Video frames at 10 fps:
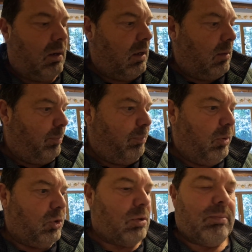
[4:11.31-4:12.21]
and I
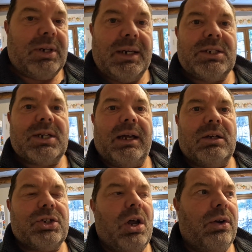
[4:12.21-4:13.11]
put some
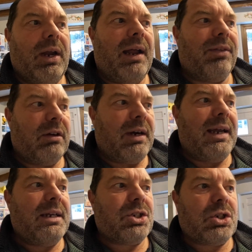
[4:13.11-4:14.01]
details on, and there
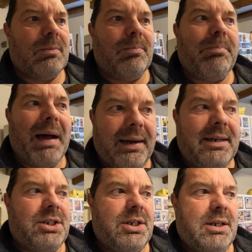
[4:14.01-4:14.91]
is some
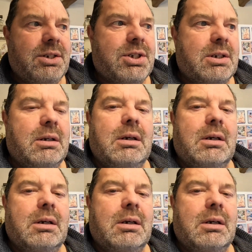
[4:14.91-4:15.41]
Bannisters